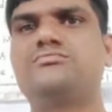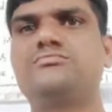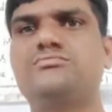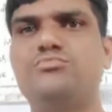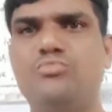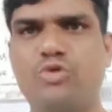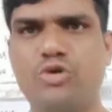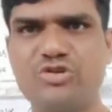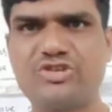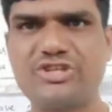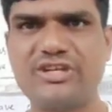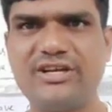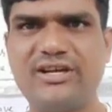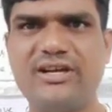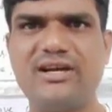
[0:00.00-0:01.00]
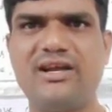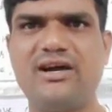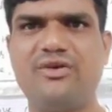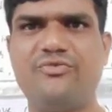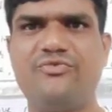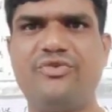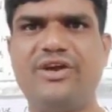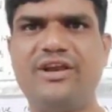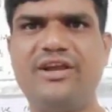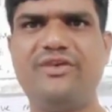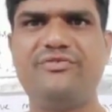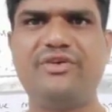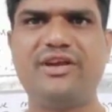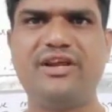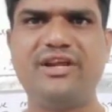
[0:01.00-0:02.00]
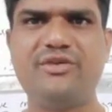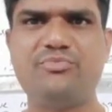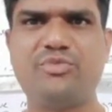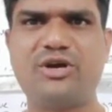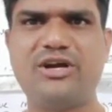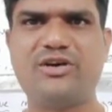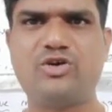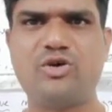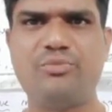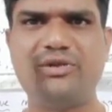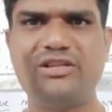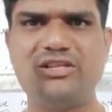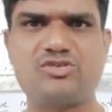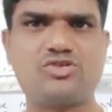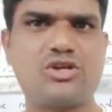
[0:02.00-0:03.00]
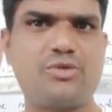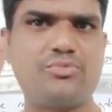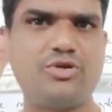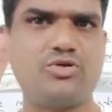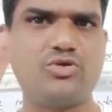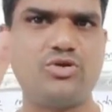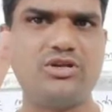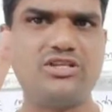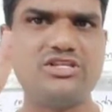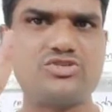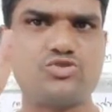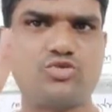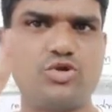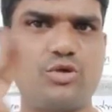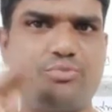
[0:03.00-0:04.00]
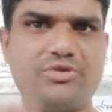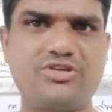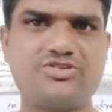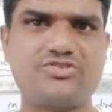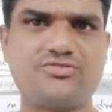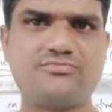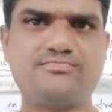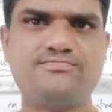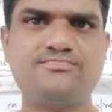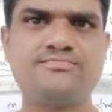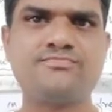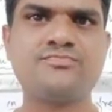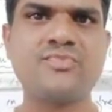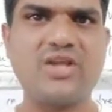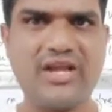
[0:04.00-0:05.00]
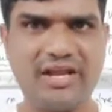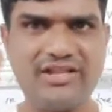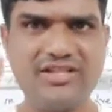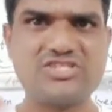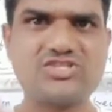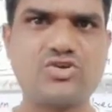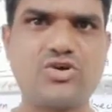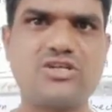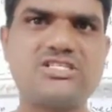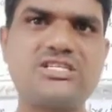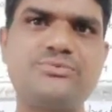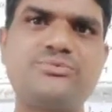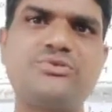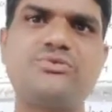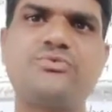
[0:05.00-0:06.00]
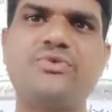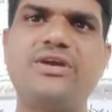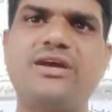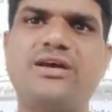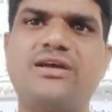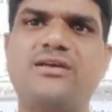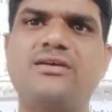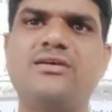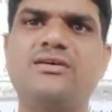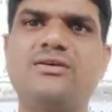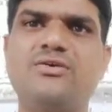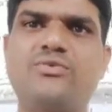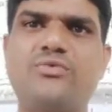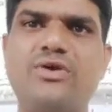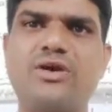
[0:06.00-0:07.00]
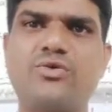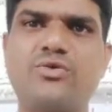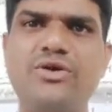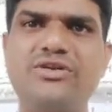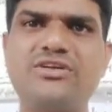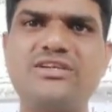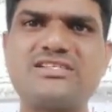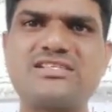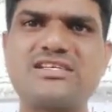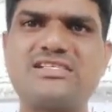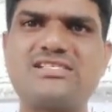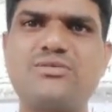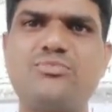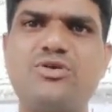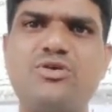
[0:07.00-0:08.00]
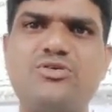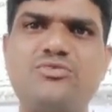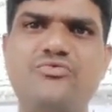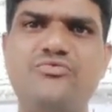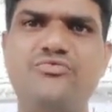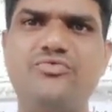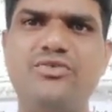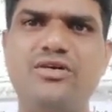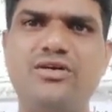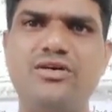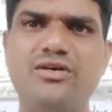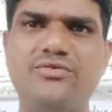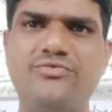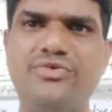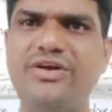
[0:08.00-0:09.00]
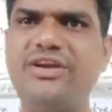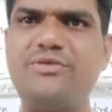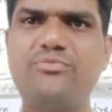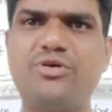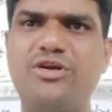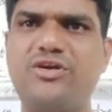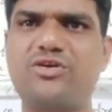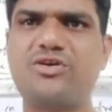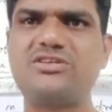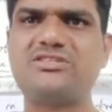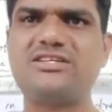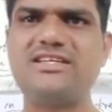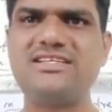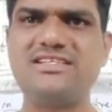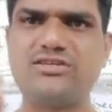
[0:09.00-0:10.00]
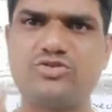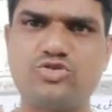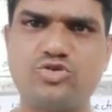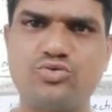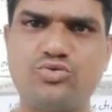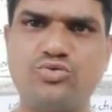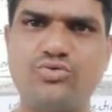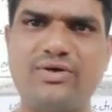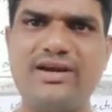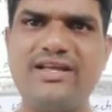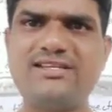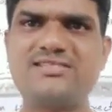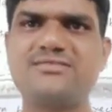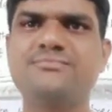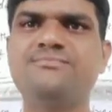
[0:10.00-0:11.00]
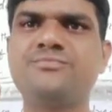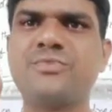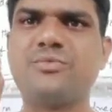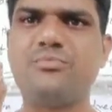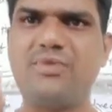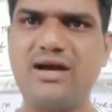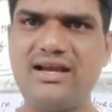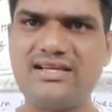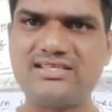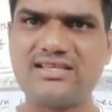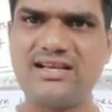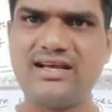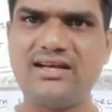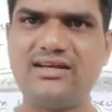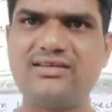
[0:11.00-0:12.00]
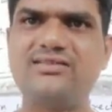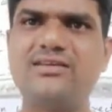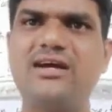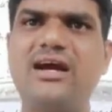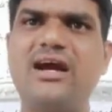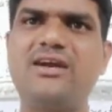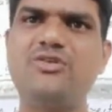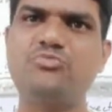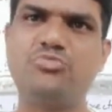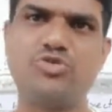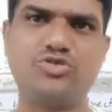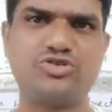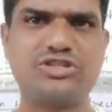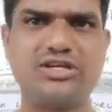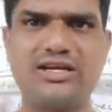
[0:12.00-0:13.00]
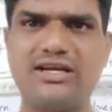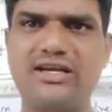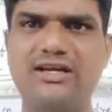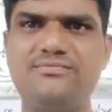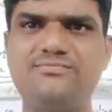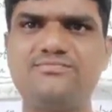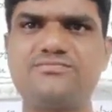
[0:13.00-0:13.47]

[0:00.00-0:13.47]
Brewster law, very important topic. This topic on these two topics. In this concept, we are going to discuss about very important concept, that is the two. One is Malus law and Brewster law.